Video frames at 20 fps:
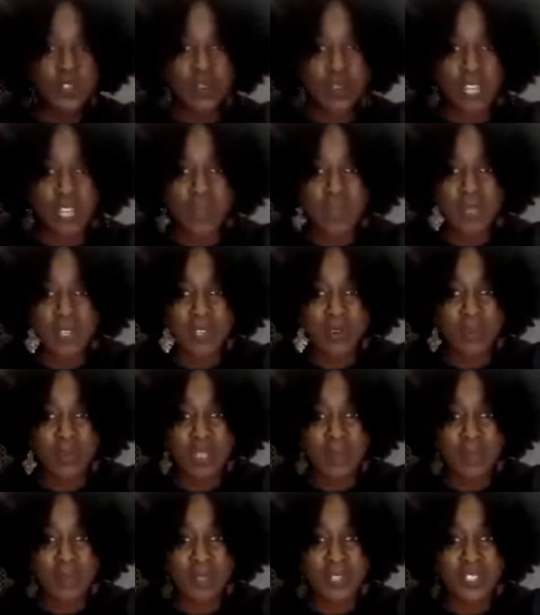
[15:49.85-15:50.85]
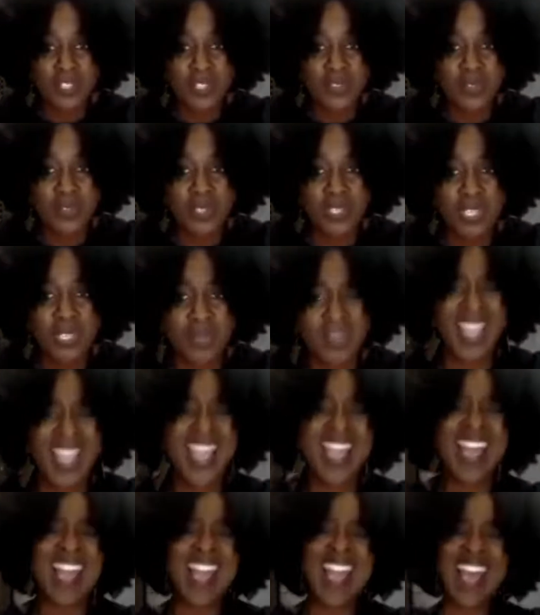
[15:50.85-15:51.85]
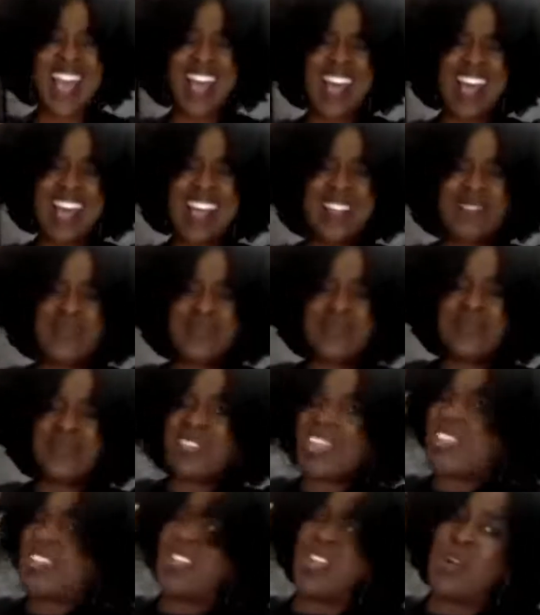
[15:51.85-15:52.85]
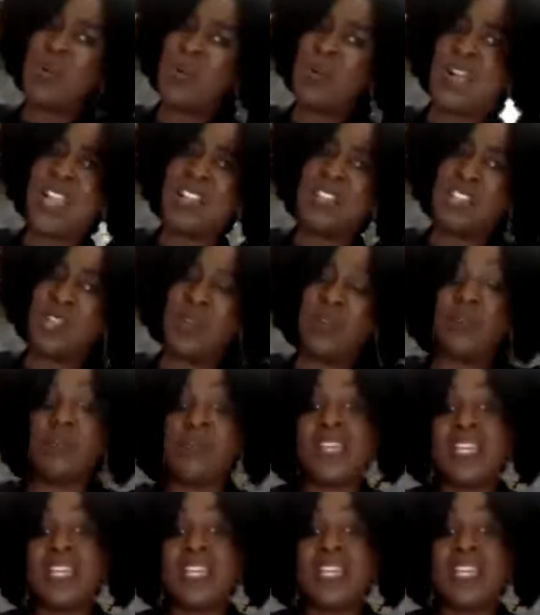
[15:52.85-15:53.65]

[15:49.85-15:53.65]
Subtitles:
you recommend ground mustard for coloring. No, I don't,